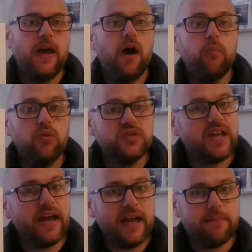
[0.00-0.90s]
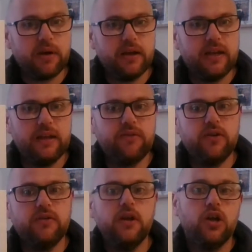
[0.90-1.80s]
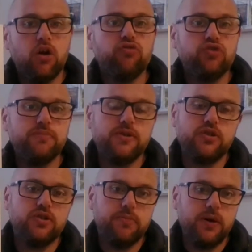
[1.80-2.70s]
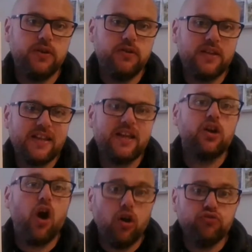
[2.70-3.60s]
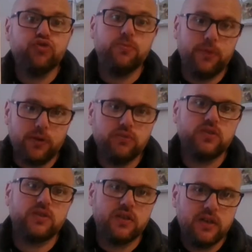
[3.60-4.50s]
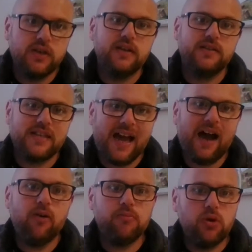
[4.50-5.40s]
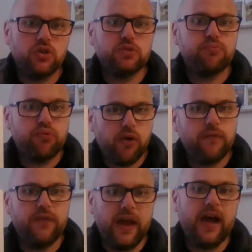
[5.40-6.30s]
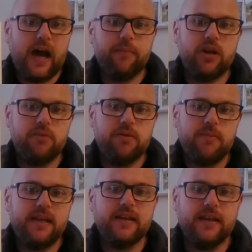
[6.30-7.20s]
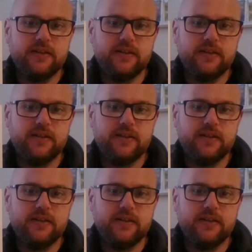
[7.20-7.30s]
And once I hit break even, contribution per unit then contributes to how much profit I'm going to be making.